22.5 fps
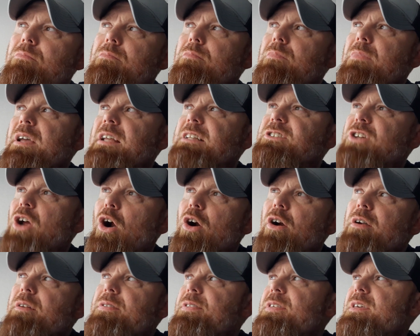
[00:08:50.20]
It's
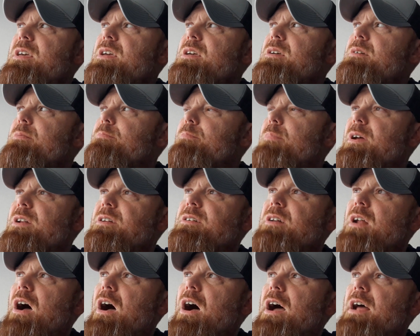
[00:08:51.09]
earthy, but
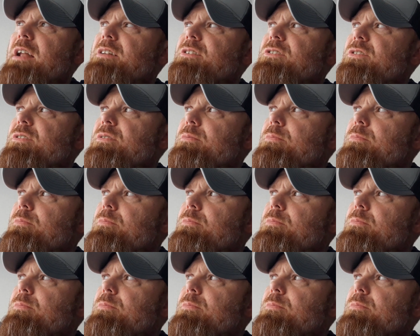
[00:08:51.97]
not